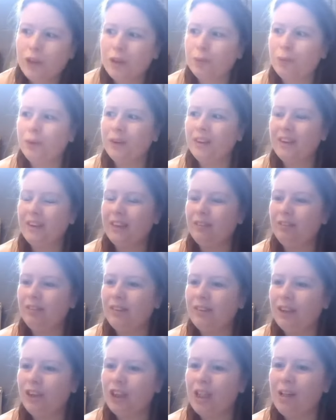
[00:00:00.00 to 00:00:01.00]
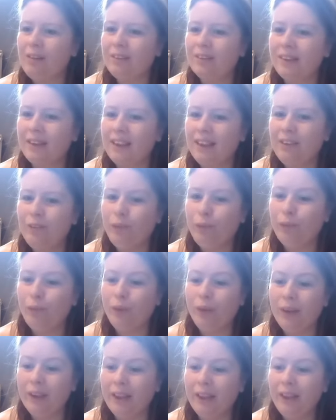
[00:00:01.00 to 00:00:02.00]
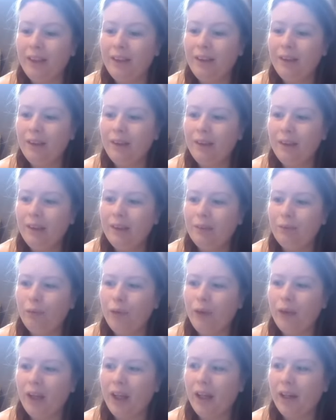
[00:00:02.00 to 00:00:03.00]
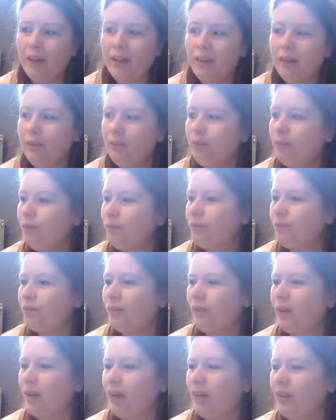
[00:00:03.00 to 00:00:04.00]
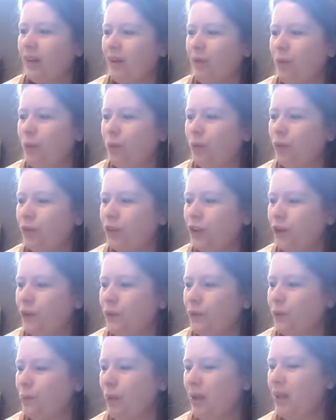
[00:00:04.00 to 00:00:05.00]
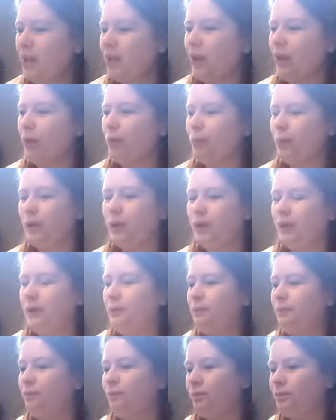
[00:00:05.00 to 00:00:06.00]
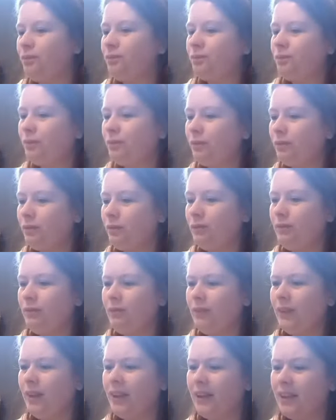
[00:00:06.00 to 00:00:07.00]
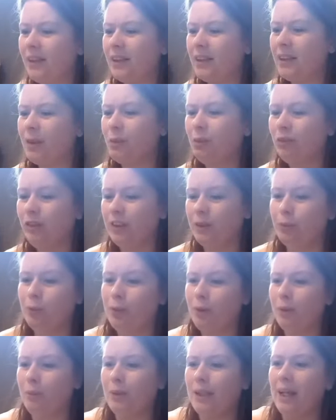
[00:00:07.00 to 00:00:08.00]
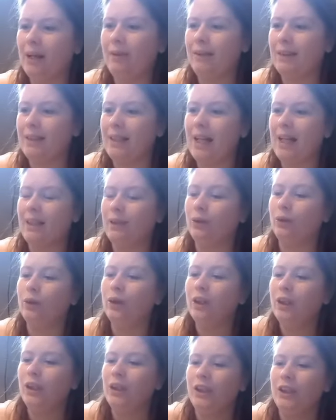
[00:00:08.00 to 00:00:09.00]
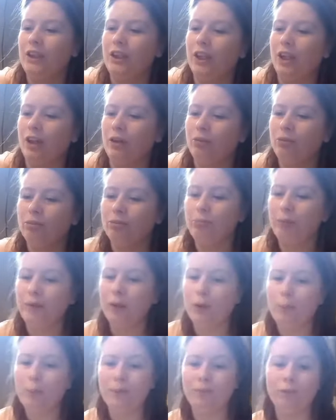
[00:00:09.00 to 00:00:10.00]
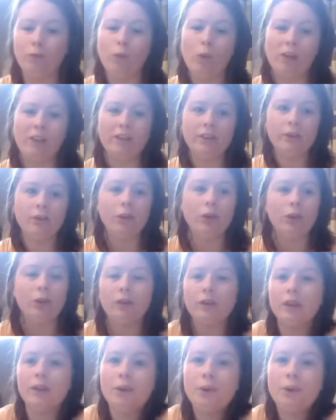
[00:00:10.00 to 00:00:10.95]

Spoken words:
the point giving it to charity? They wouldn't want it, would they? They won't want used makeup. And some of it's probably out of date or, you know, been open way too long.